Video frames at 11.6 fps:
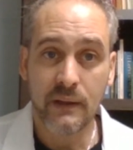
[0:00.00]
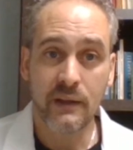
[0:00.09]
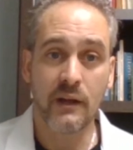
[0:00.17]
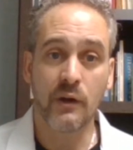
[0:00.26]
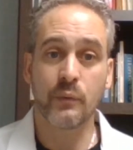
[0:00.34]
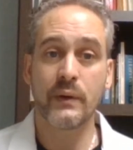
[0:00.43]

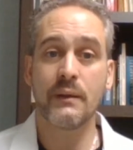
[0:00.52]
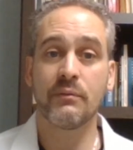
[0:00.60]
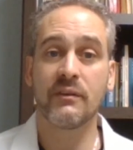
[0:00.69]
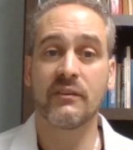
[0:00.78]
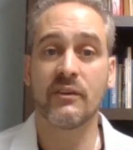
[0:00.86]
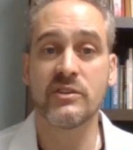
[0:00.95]
Reams
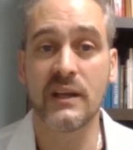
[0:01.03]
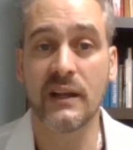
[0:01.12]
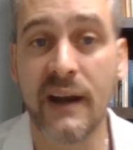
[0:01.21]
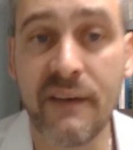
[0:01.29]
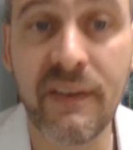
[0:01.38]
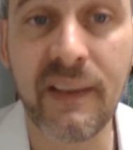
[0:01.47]

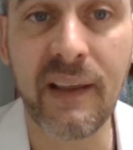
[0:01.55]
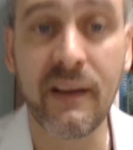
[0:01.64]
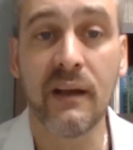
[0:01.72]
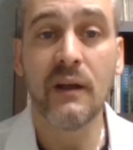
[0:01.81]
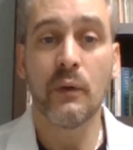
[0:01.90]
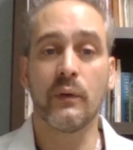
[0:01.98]
associated
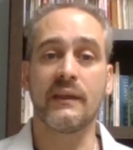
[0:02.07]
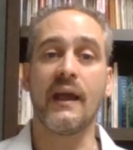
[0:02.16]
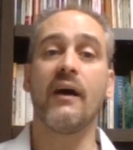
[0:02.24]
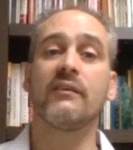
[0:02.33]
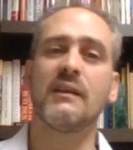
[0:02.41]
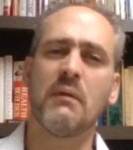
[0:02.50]
everything with
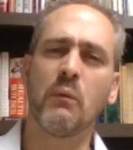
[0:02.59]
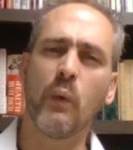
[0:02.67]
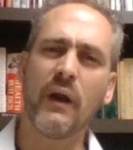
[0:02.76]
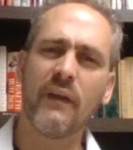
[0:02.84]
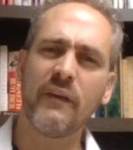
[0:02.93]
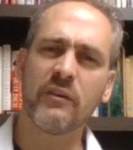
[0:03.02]
calcium. And
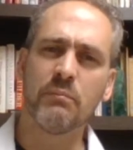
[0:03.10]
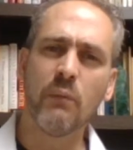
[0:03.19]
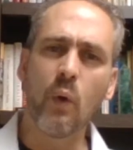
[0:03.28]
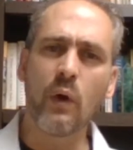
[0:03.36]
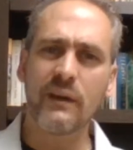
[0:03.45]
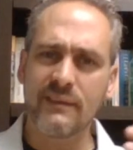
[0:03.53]
where there's
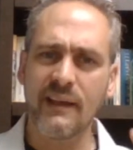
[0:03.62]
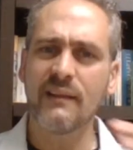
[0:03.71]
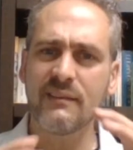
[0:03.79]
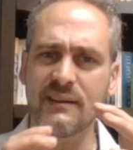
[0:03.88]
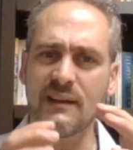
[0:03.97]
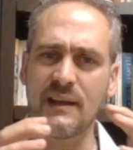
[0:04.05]
more
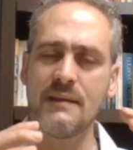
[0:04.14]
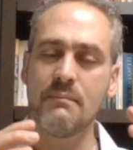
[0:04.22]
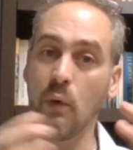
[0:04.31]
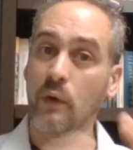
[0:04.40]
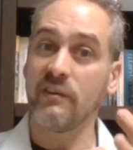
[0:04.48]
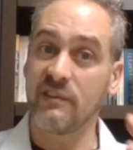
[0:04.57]
density,
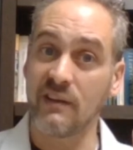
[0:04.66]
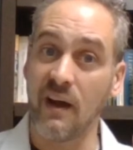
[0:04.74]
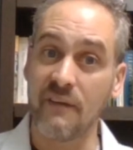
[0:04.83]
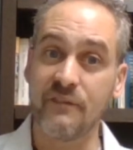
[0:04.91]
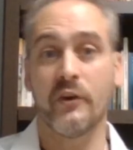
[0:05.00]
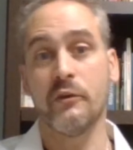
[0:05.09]
more
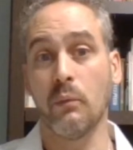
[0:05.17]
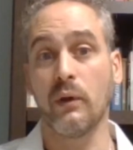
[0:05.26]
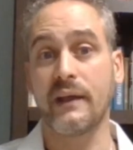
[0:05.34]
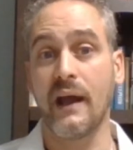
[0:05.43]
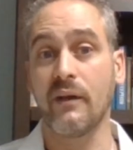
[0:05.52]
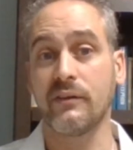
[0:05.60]
stuff, there's more
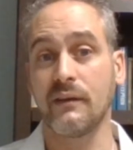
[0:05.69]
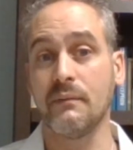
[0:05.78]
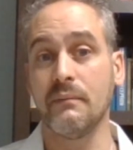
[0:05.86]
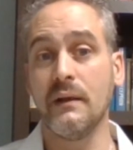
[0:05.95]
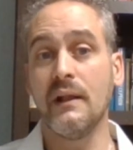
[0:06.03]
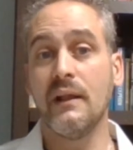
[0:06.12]

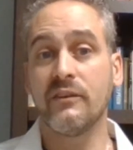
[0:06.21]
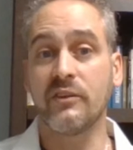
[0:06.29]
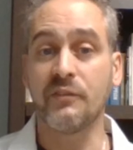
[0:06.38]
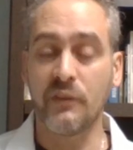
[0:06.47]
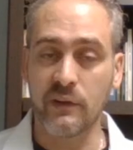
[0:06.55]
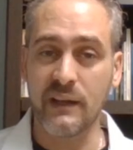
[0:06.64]
calcium. So
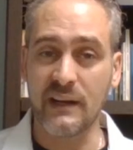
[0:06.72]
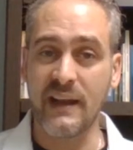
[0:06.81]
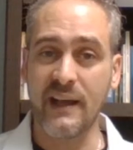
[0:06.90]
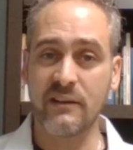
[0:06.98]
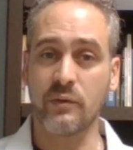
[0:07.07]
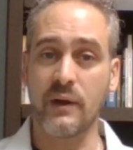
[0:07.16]
if you look at an
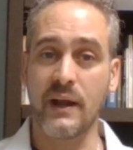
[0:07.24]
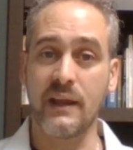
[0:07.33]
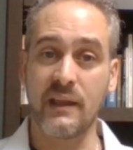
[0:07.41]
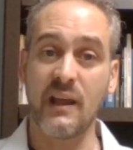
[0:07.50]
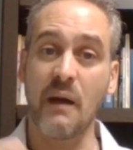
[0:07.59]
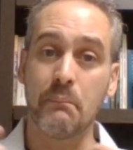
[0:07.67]
X-ray and
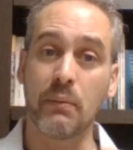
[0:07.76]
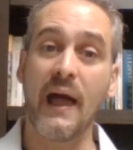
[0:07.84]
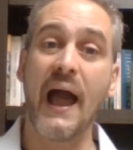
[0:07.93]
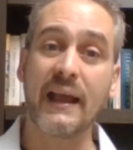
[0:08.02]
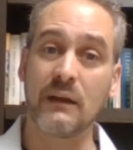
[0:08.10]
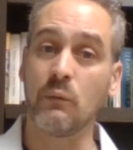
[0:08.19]
you got
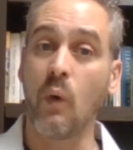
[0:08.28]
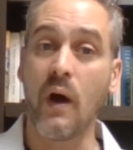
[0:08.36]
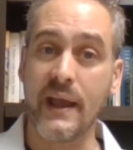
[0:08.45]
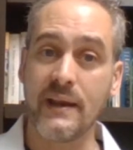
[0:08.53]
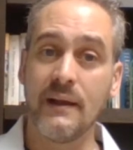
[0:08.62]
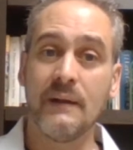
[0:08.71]
black and
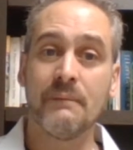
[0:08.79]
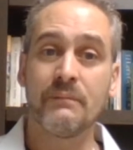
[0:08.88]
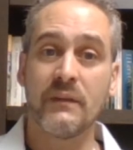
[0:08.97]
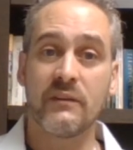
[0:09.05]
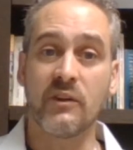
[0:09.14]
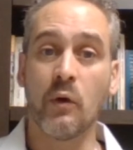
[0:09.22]
white,
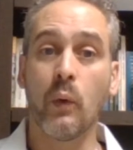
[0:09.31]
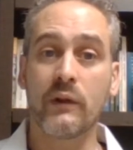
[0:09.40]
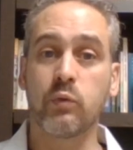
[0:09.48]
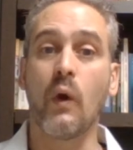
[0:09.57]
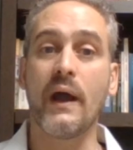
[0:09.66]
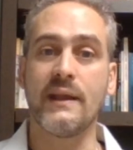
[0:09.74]
so what's
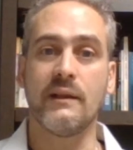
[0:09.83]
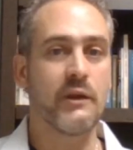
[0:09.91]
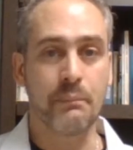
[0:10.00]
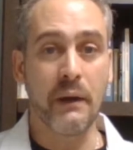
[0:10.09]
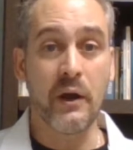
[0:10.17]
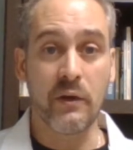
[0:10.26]
white? Your
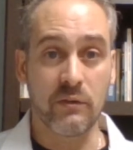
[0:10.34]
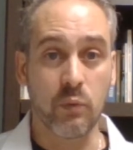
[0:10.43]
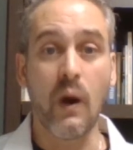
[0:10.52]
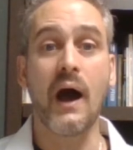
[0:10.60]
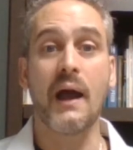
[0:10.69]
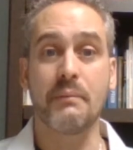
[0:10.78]
bones.
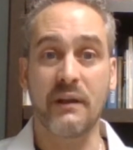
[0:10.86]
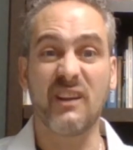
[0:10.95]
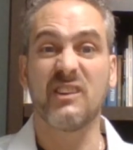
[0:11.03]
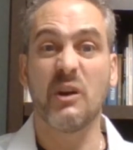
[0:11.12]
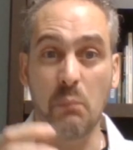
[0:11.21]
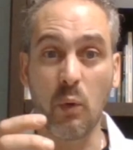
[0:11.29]
Why? Because
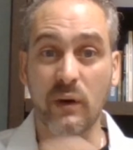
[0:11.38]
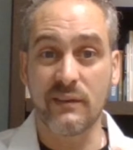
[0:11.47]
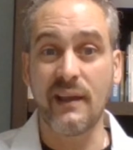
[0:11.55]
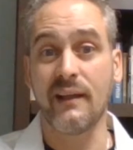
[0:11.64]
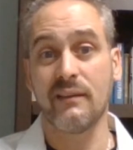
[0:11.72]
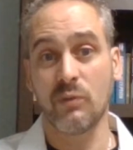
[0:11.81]
they're more
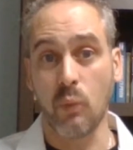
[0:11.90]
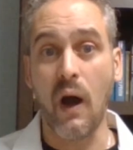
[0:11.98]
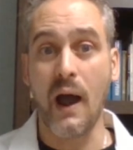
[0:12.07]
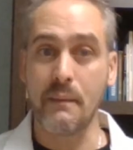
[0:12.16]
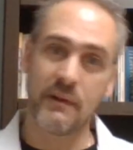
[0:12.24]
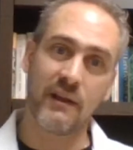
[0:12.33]
dense.
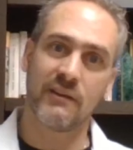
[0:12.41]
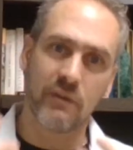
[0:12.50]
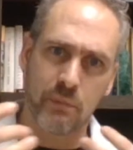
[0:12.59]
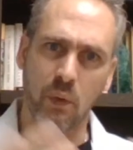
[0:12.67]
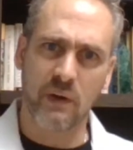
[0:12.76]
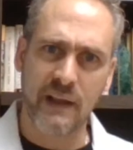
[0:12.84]
Why? Because
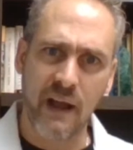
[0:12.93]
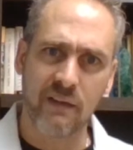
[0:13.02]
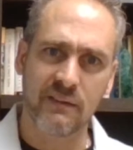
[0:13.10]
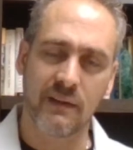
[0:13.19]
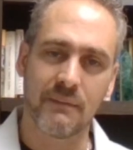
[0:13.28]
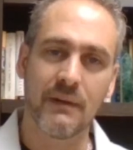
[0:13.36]
there's more
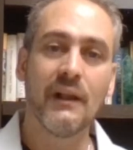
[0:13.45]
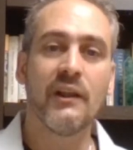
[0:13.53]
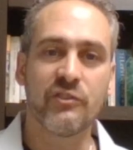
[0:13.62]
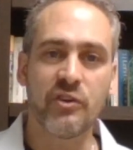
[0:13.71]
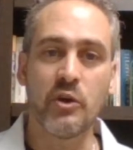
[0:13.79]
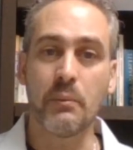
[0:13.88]
calcium.
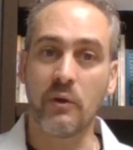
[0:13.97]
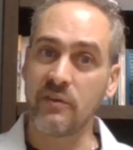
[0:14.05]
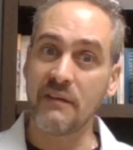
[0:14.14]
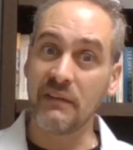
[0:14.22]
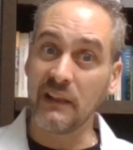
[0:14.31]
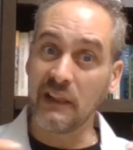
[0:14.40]
Tumors
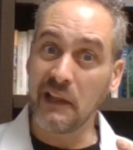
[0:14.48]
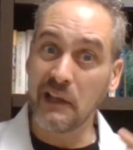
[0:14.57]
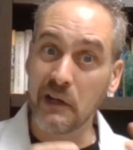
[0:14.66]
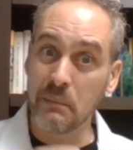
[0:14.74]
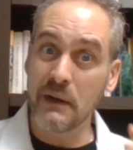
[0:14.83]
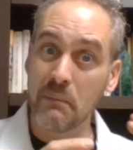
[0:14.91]
have a
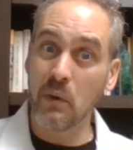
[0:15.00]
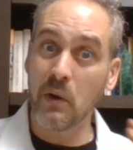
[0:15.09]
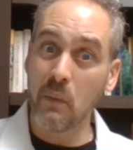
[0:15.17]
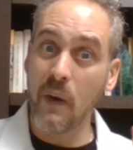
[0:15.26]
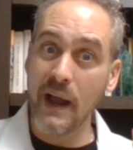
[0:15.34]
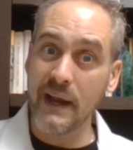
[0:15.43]
little bit of
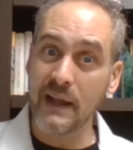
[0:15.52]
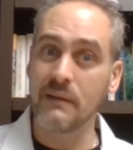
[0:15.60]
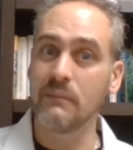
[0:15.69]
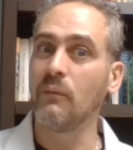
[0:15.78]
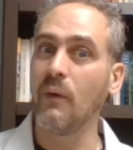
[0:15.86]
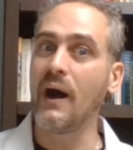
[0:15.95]
more white in
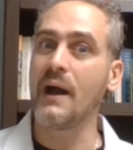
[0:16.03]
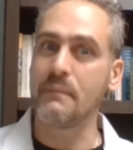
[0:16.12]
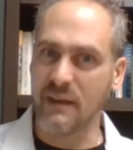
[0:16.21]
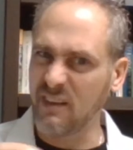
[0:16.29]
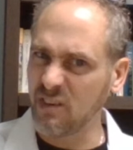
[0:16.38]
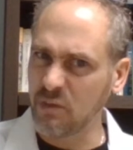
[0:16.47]
them. Why?
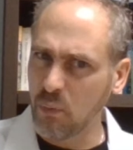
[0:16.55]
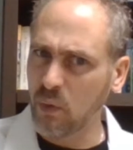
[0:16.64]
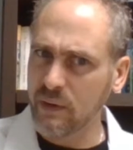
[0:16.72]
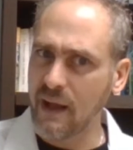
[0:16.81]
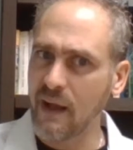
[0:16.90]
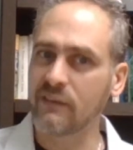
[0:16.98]
Because there's more
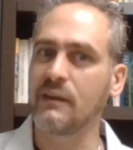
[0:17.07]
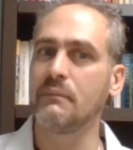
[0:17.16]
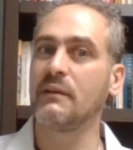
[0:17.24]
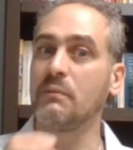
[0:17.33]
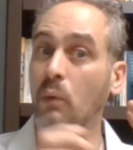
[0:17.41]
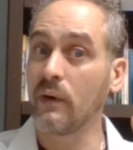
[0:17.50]
calcium.
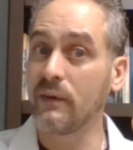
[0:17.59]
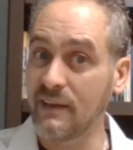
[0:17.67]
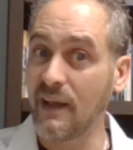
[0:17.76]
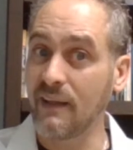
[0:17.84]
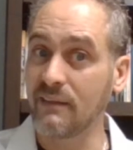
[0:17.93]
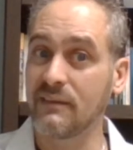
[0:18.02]
It's more
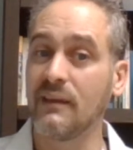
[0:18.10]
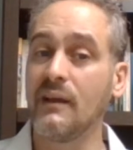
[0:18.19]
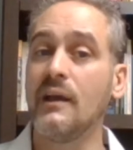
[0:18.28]
dense,